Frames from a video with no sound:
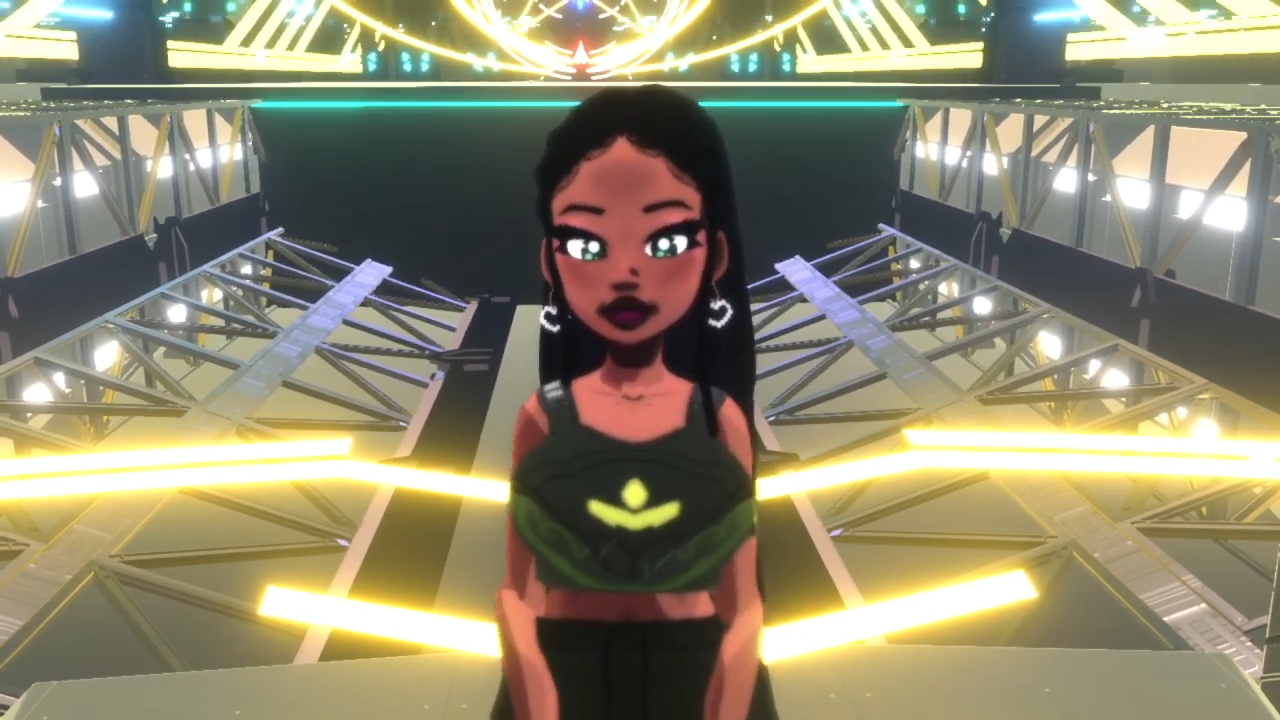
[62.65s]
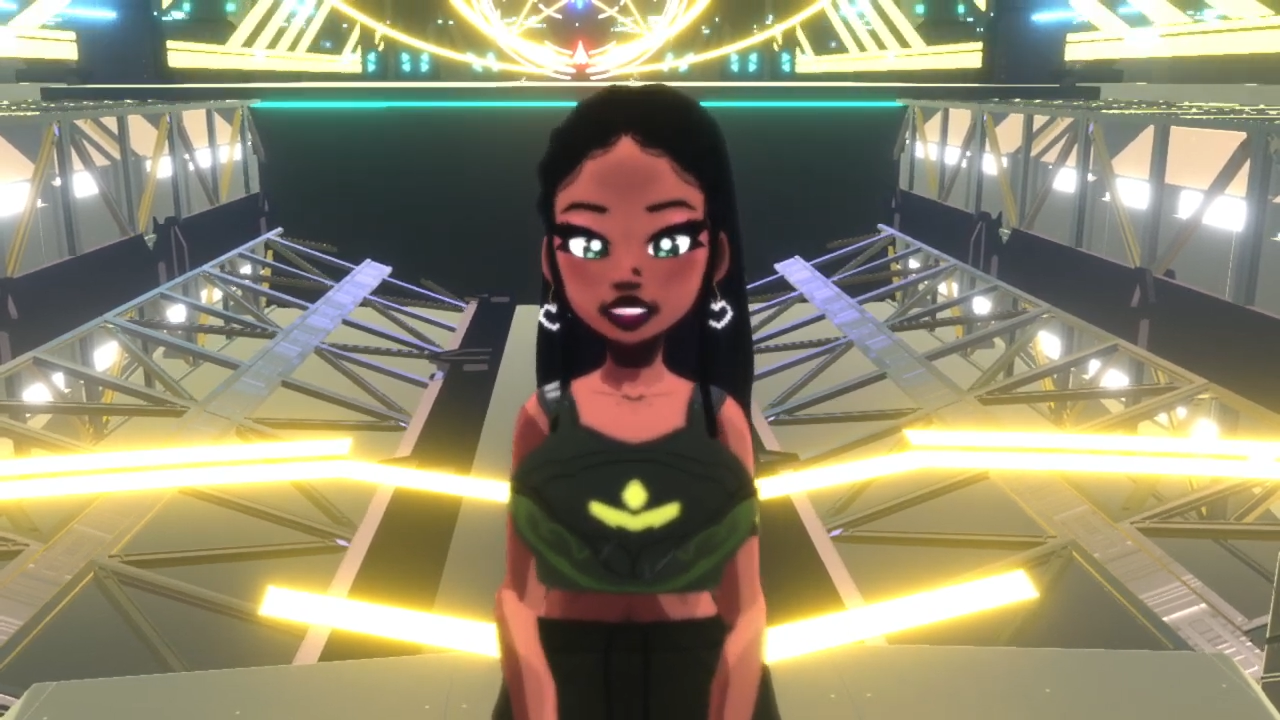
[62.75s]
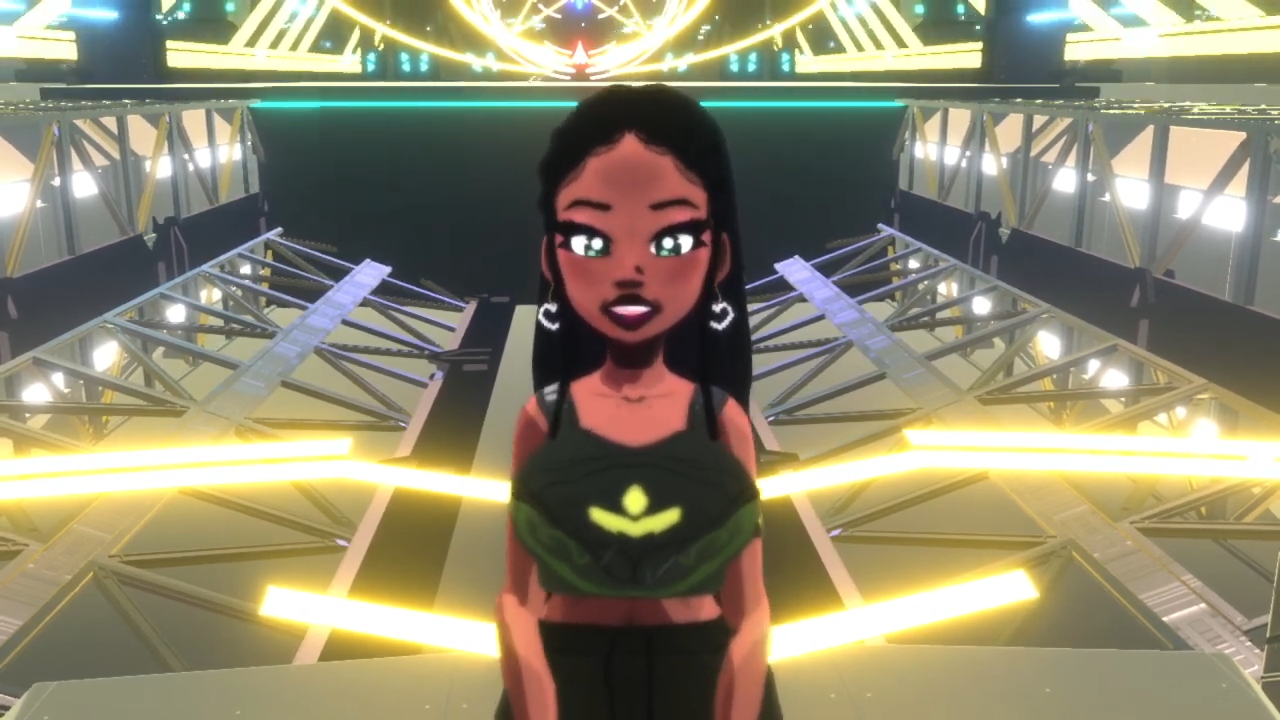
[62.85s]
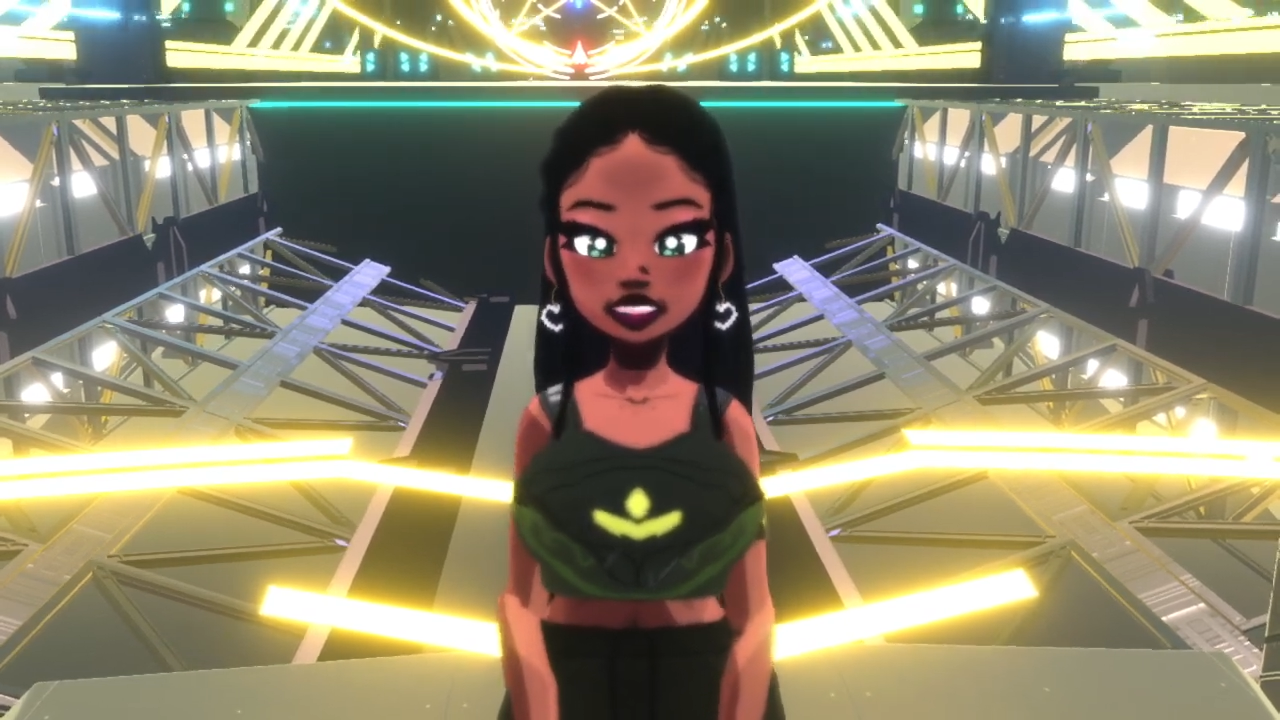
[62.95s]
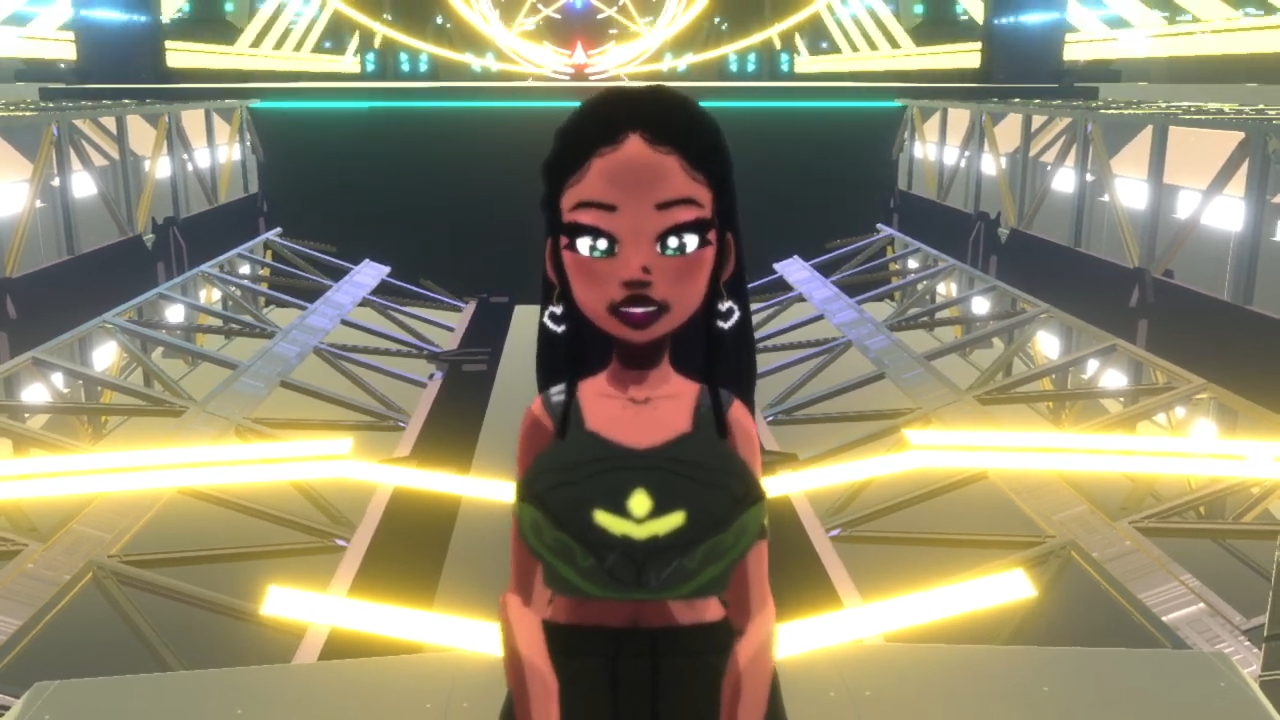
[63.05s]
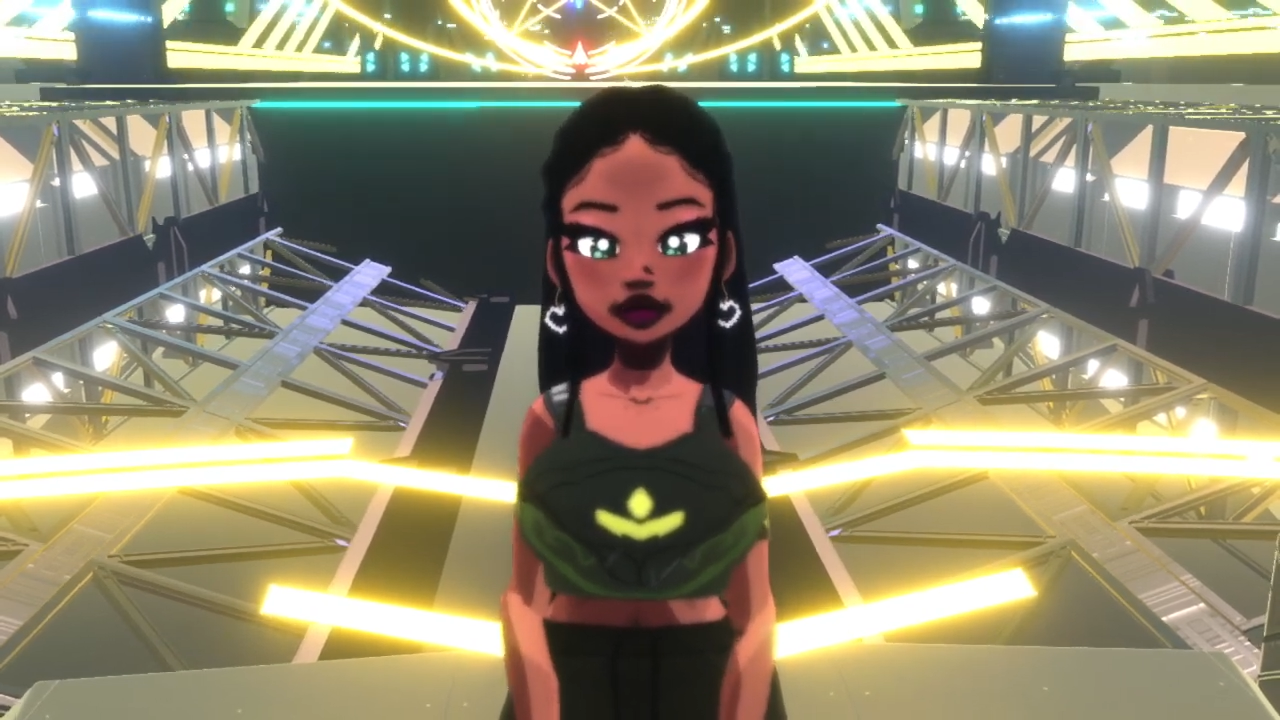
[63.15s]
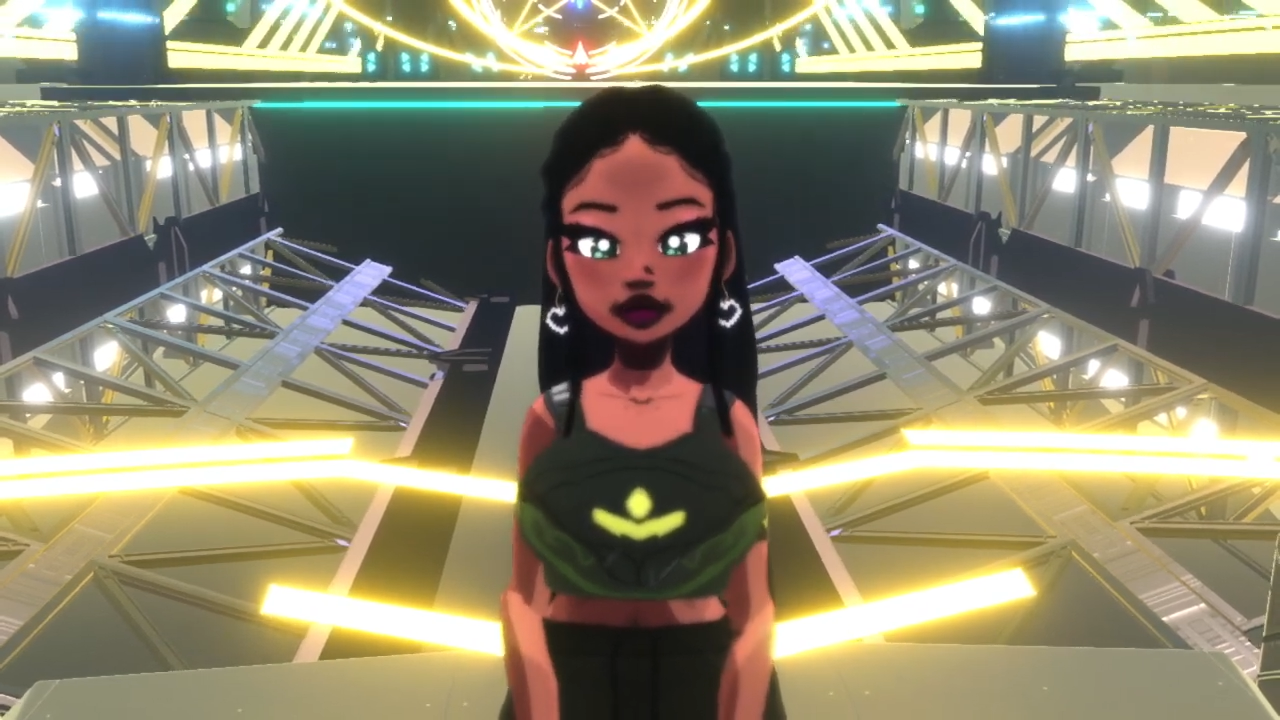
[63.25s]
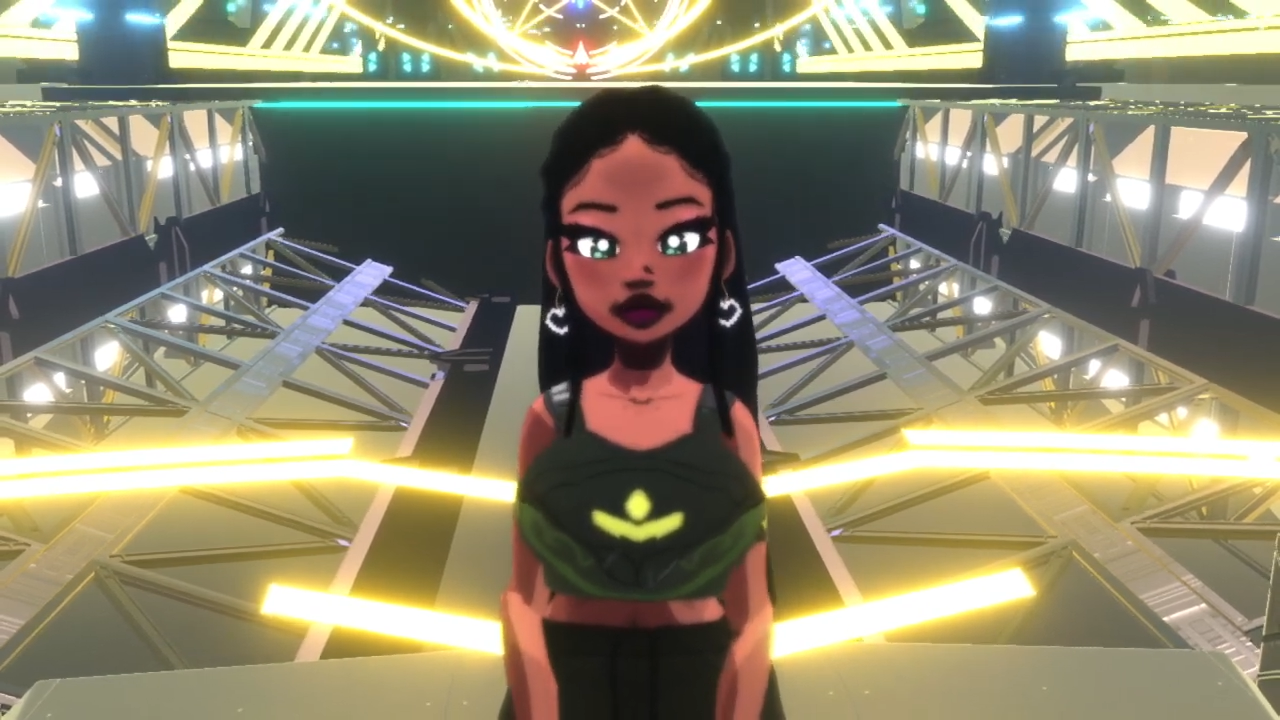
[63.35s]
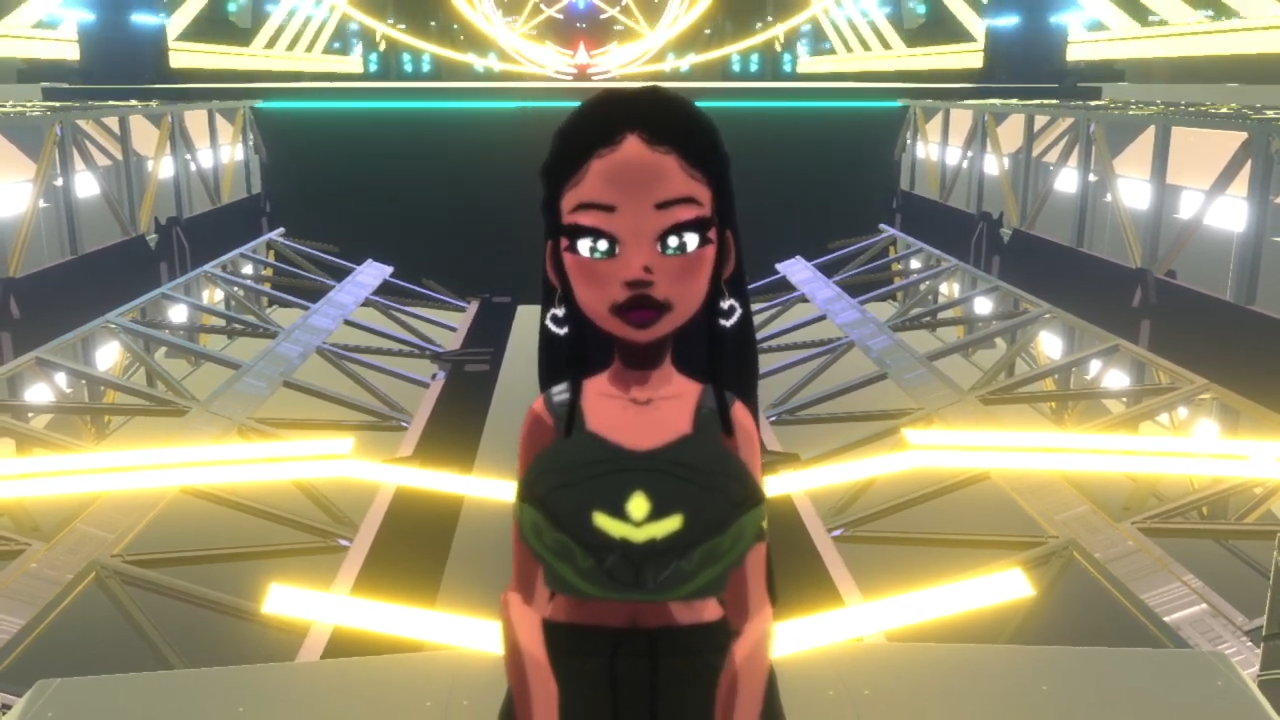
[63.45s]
worrying